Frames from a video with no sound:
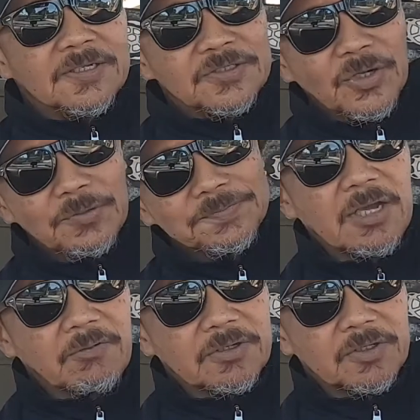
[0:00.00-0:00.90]
So
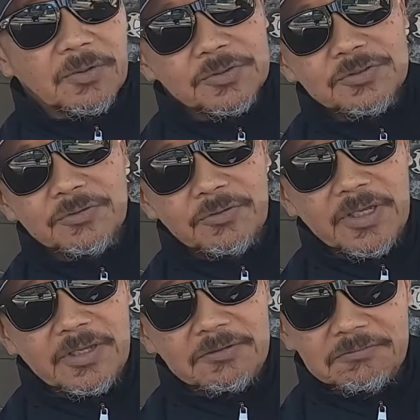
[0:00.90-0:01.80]
we're gonna go to
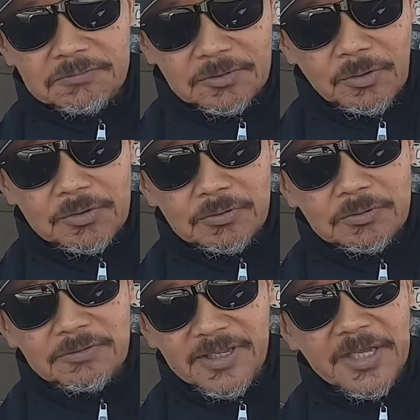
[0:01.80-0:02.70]
a
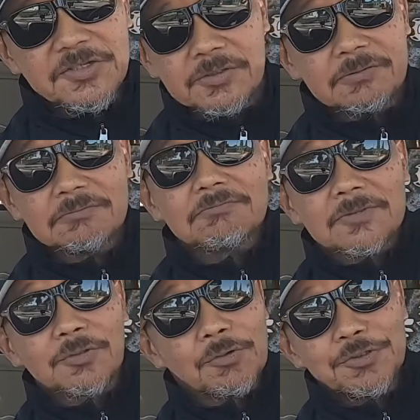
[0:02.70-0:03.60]
local Asian
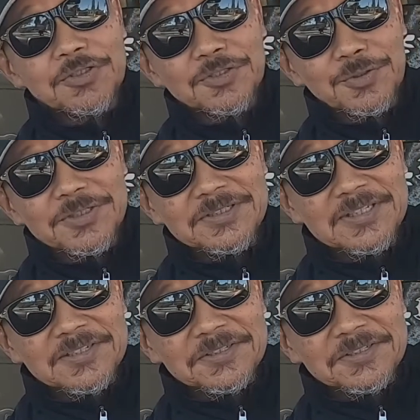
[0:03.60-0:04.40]
grocery store